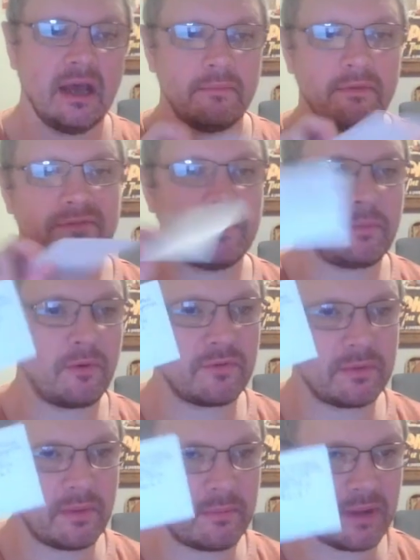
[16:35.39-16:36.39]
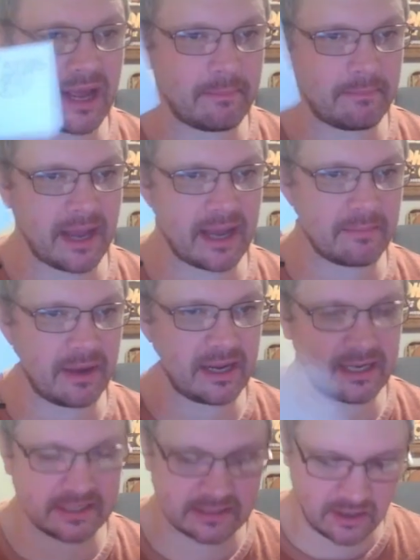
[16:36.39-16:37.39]
I'll flip over to my back of my
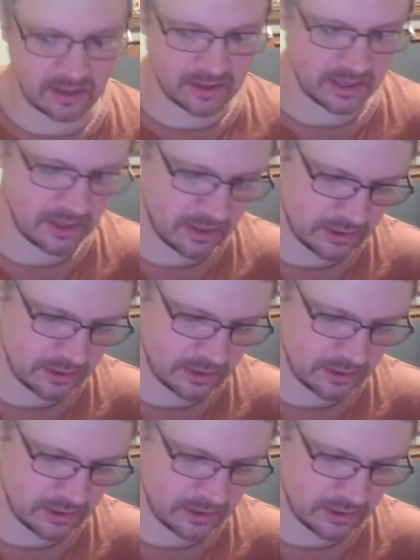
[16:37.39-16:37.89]
index card here.